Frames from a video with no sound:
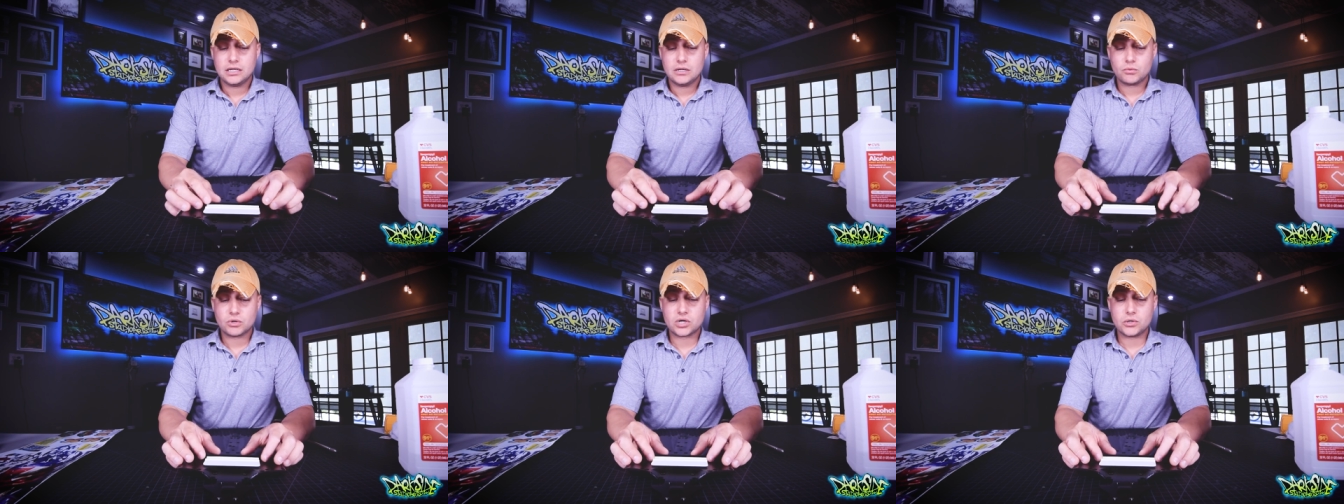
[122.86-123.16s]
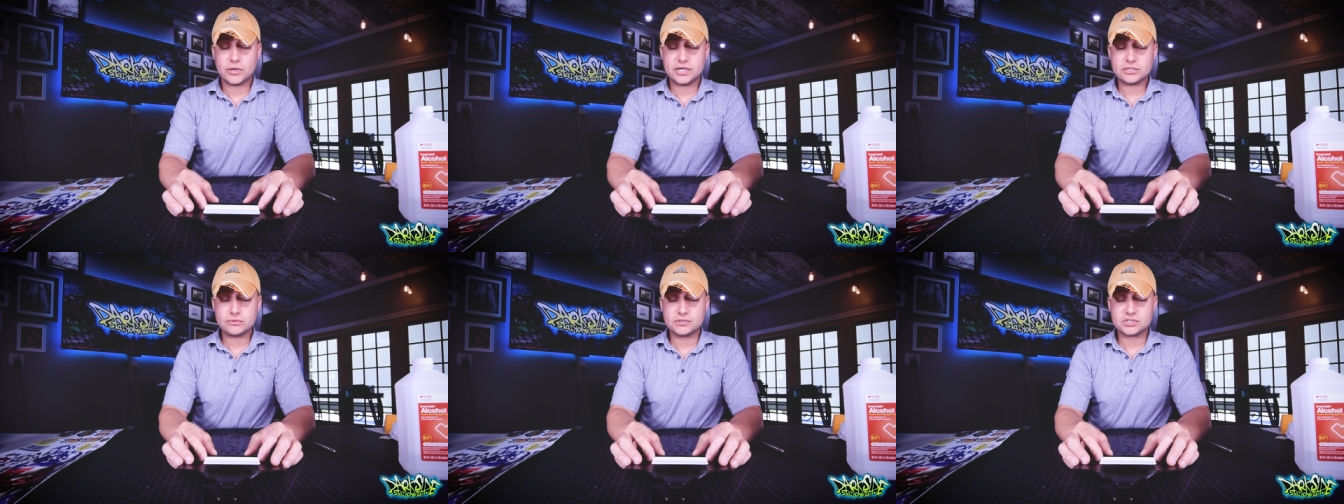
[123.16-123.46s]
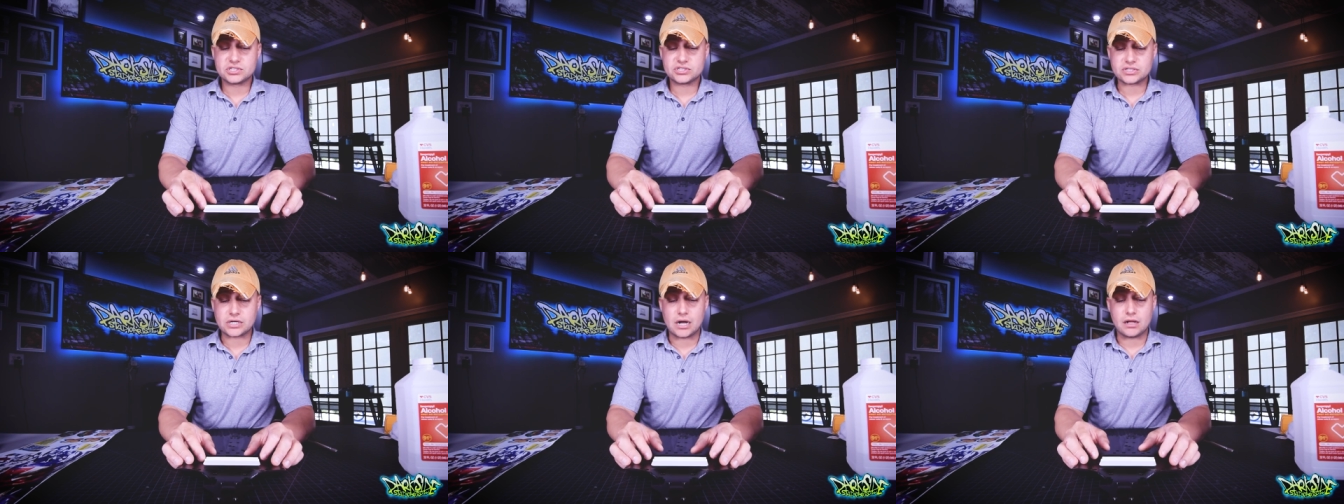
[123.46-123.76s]
We're going to
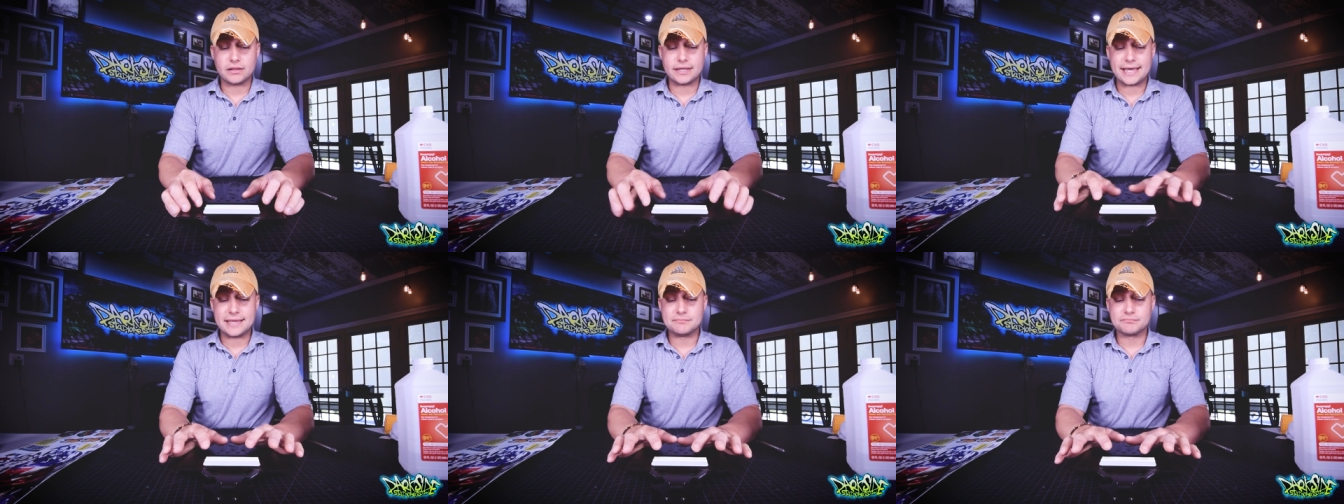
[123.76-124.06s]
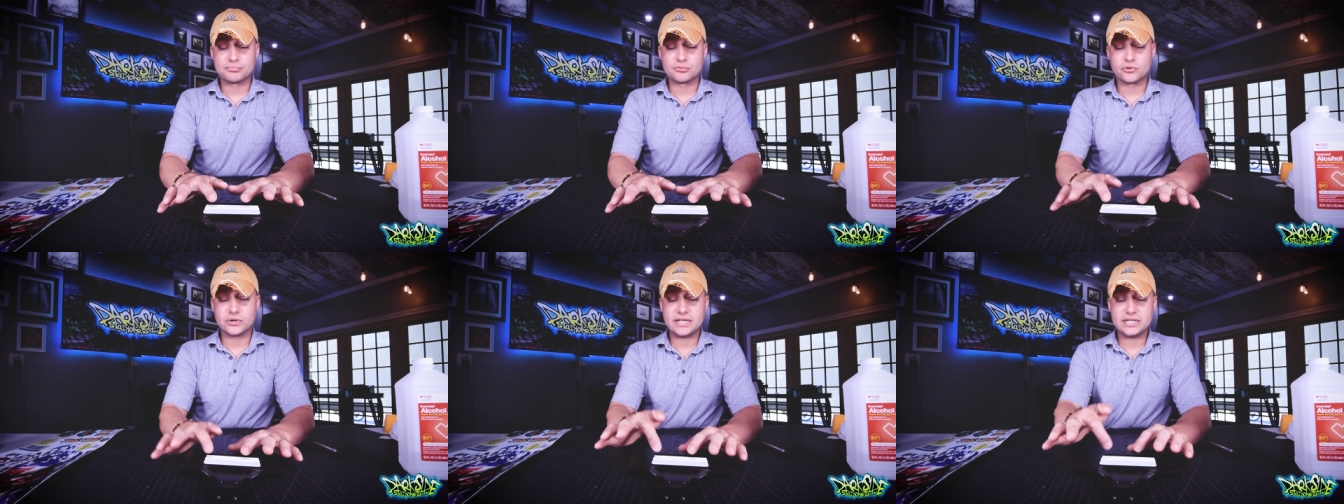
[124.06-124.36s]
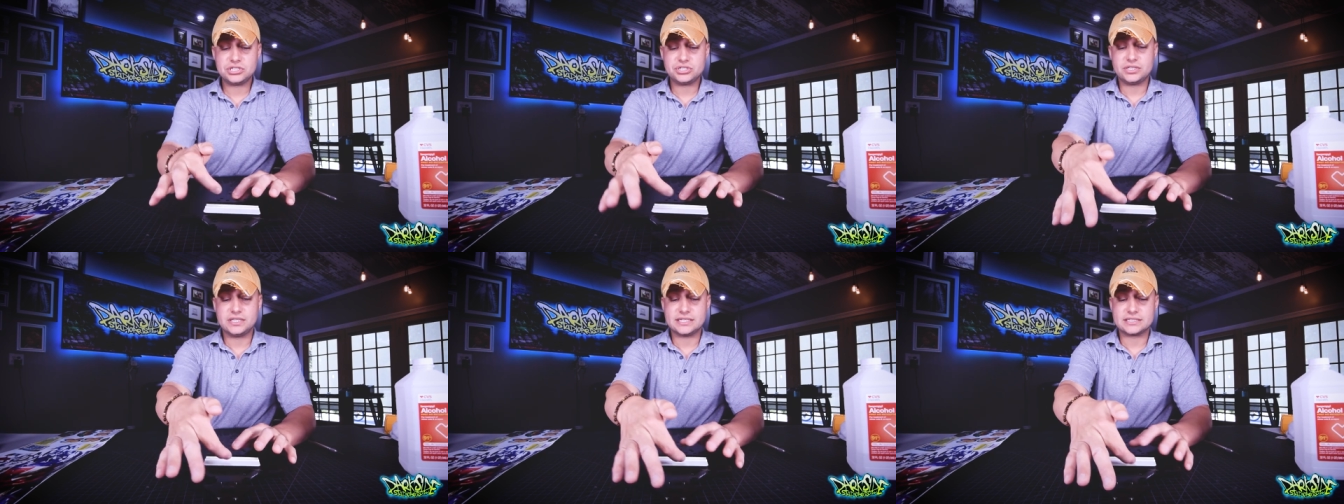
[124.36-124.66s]
install it and
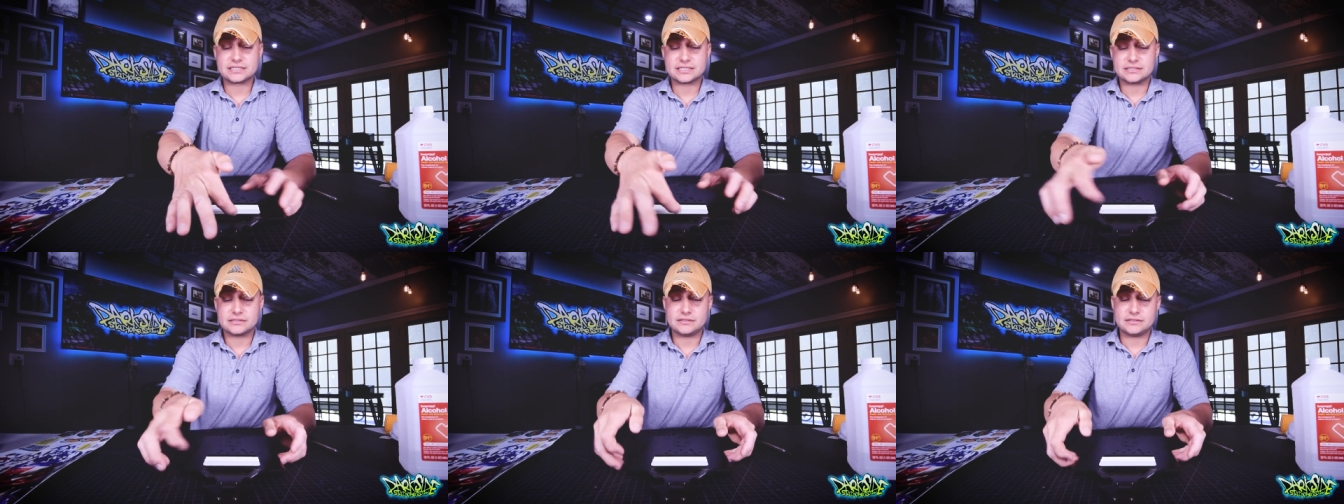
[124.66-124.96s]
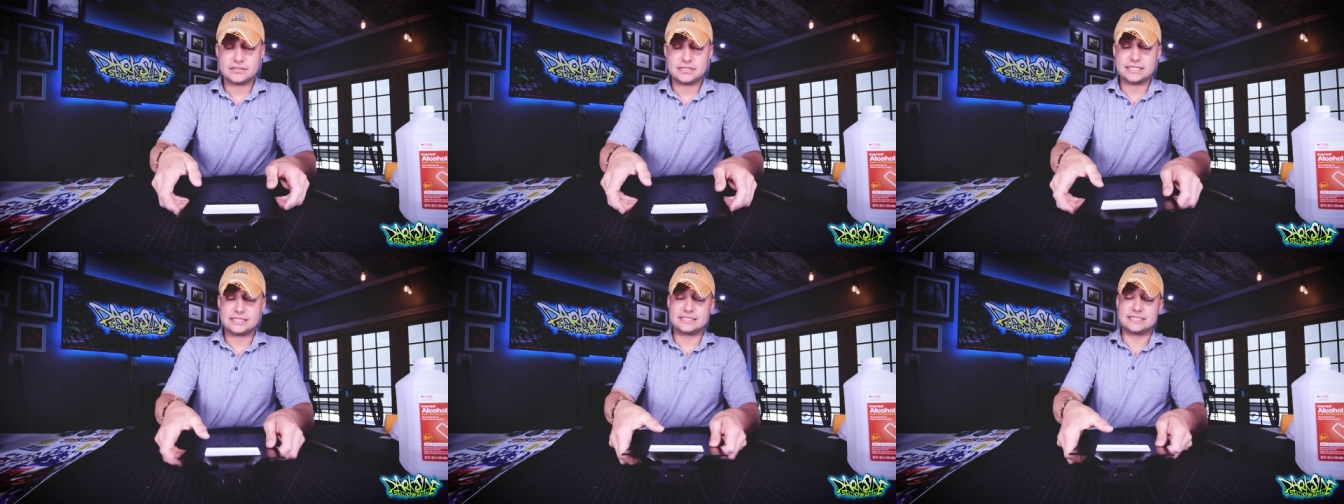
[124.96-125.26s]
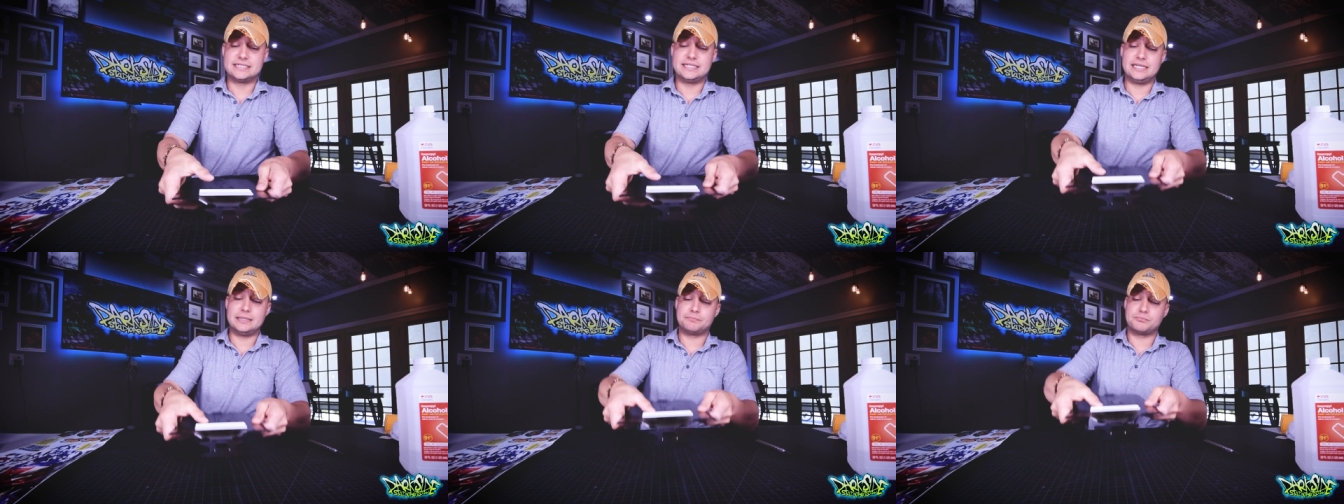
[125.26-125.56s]
bridge this, this
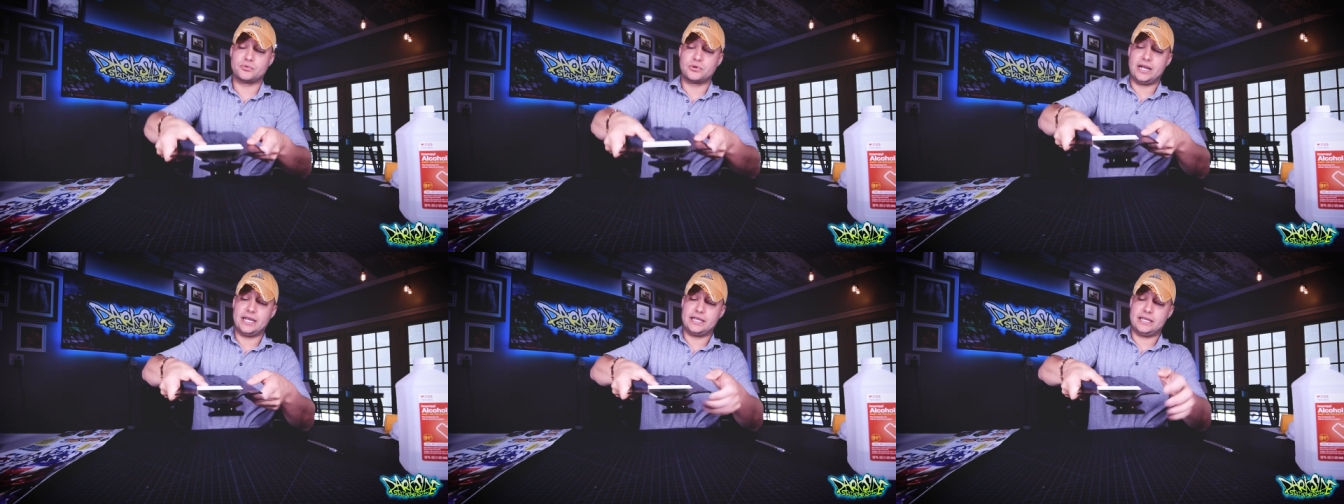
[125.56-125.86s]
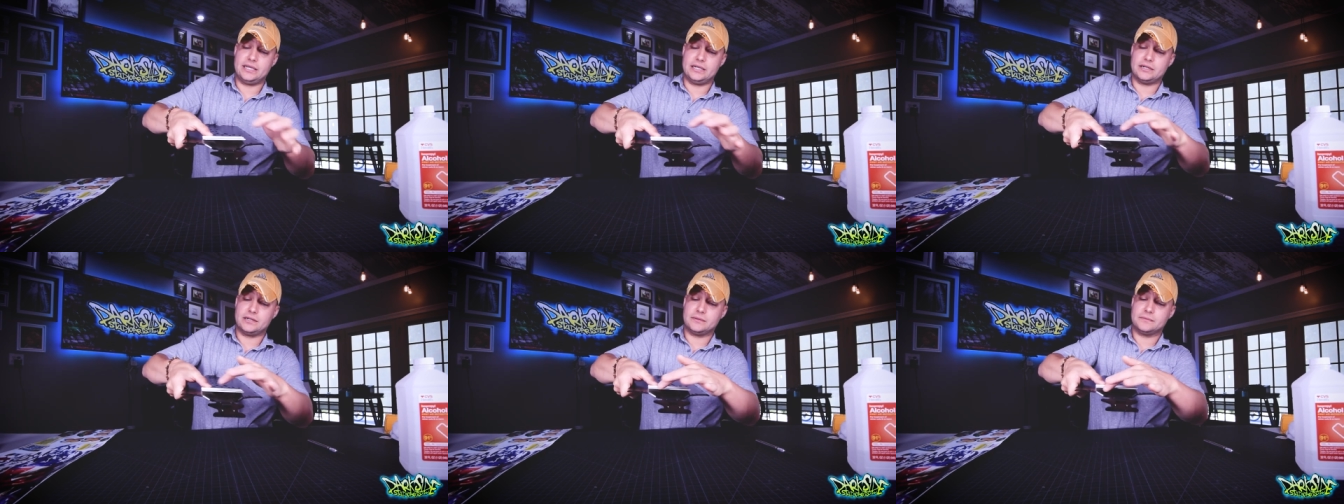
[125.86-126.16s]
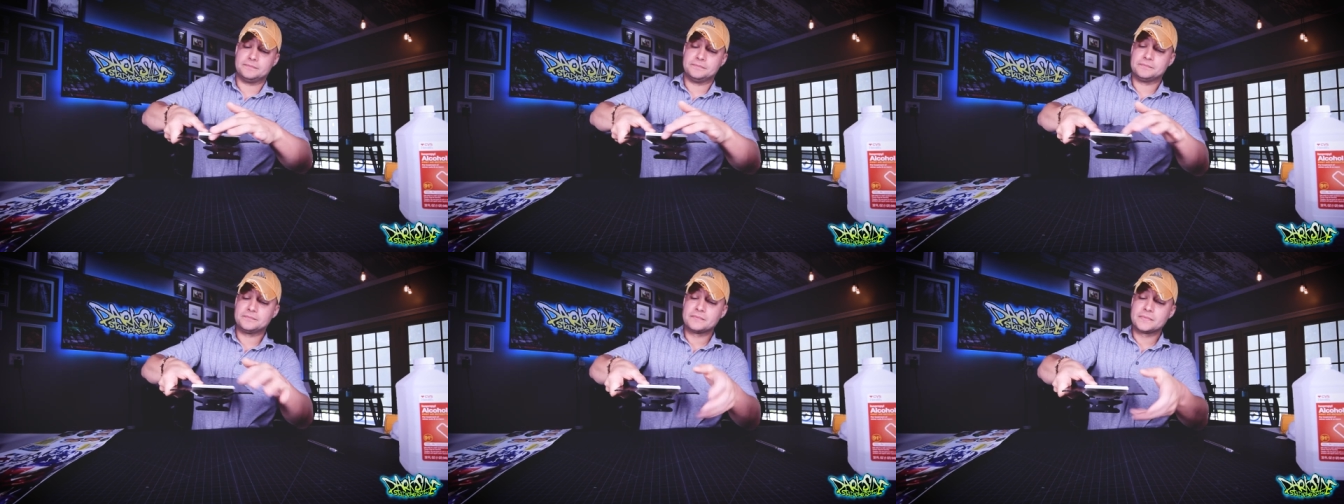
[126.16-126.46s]
dip right here.